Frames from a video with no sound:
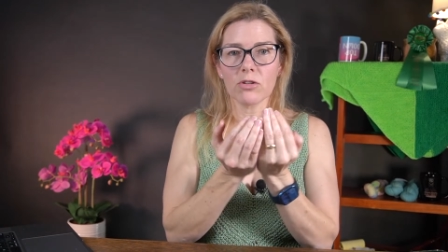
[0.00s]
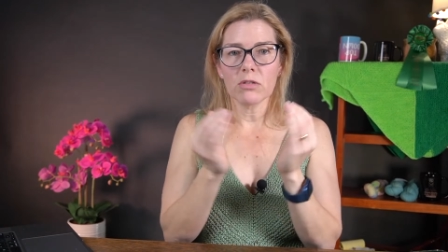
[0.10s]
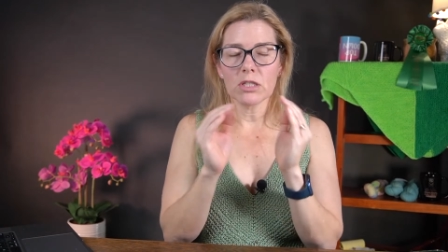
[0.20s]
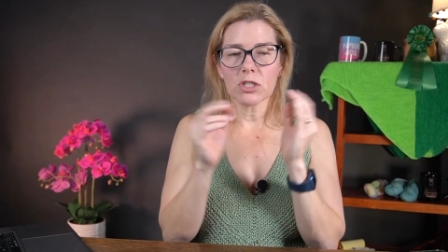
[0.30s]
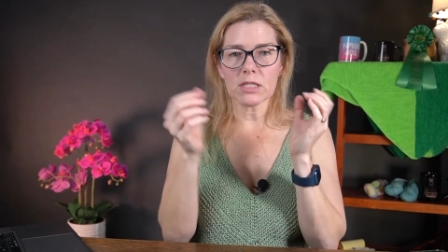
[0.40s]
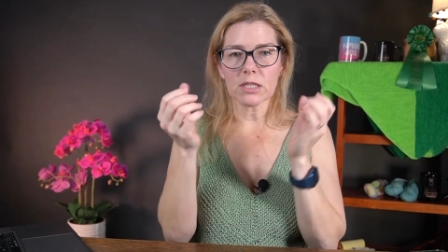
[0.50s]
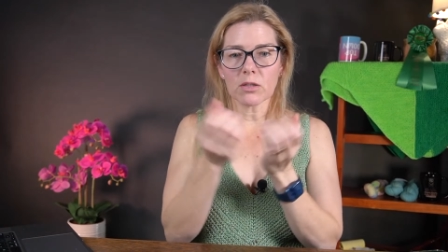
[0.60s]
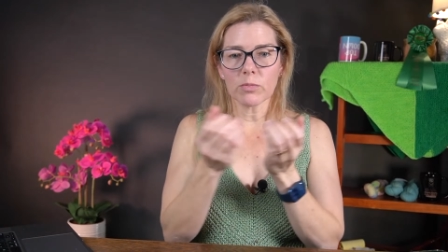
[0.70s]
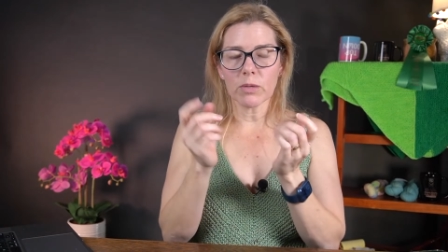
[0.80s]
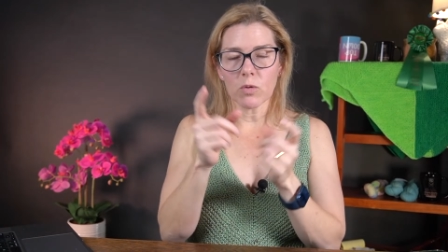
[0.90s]
You need just a
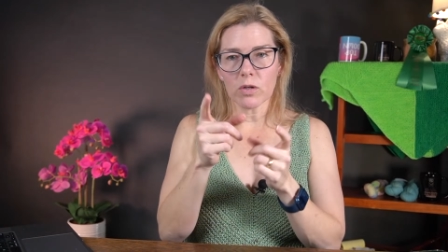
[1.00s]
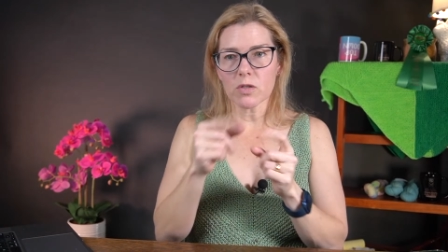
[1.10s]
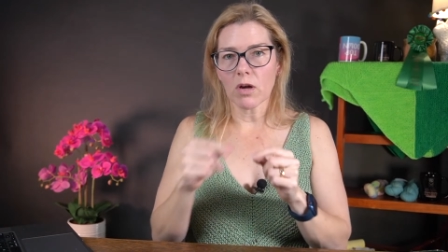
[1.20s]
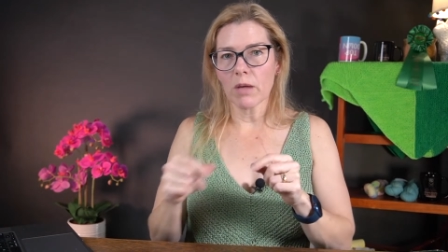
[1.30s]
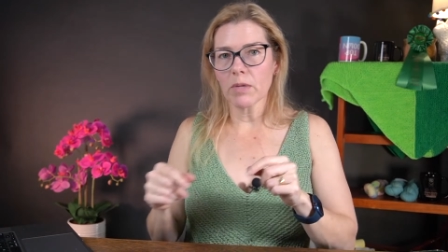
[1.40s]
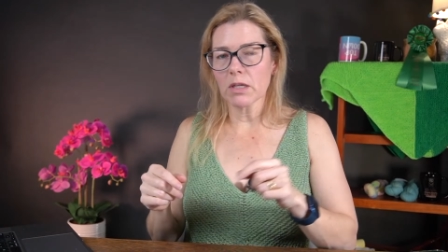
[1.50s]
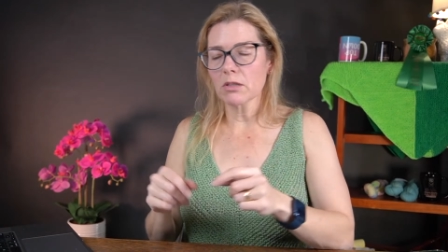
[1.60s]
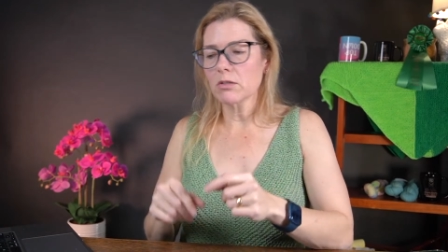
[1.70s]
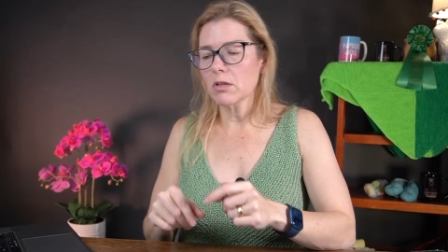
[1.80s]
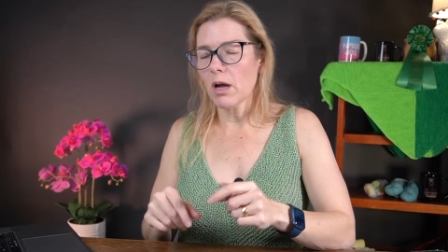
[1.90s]
little bit more. So I'm
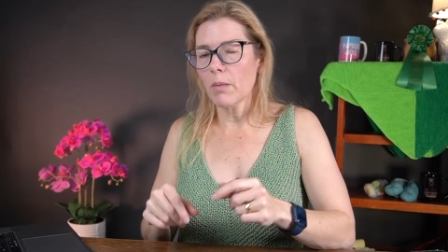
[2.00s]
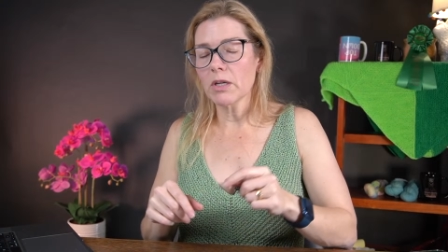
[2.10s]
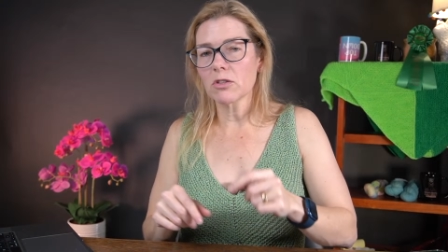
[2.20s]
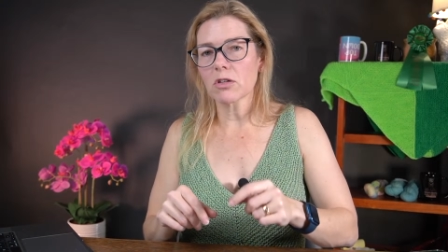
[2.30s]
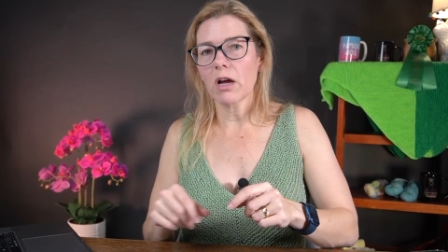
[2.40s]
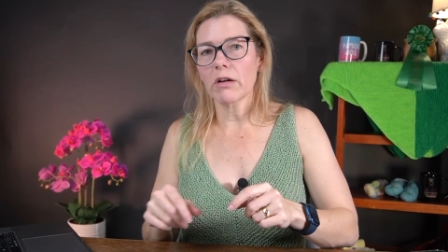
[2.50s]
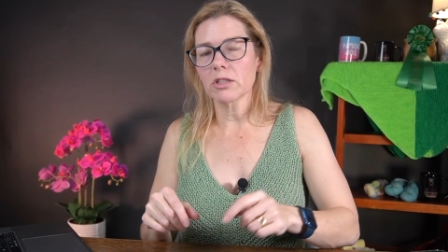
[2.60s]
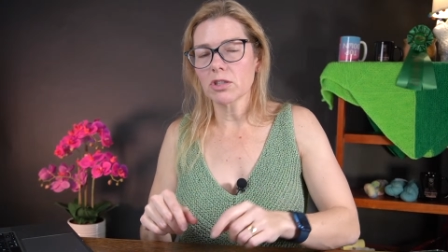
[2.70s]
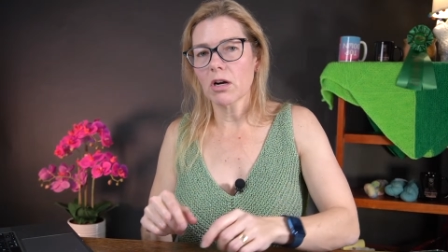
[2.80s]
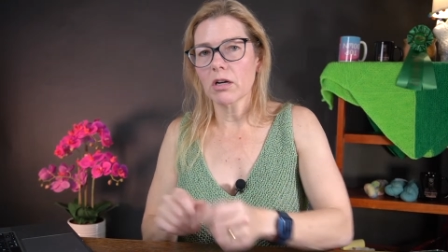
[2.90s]
gonna draw out a
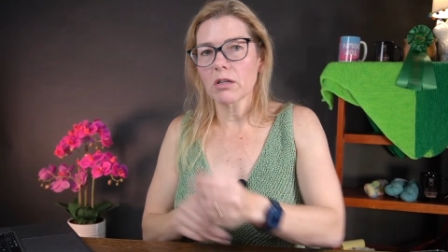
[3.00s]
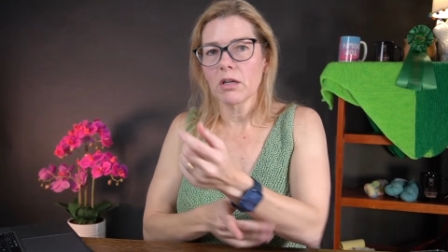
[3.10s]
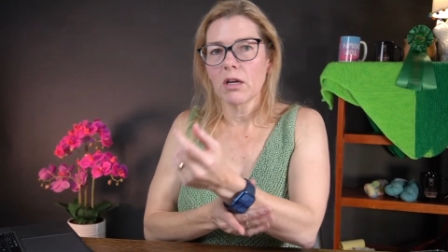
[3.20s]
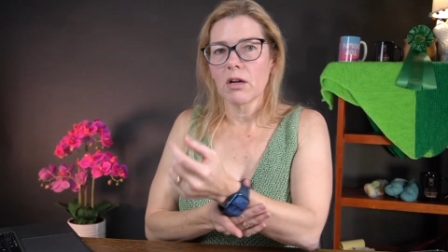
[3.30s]
chart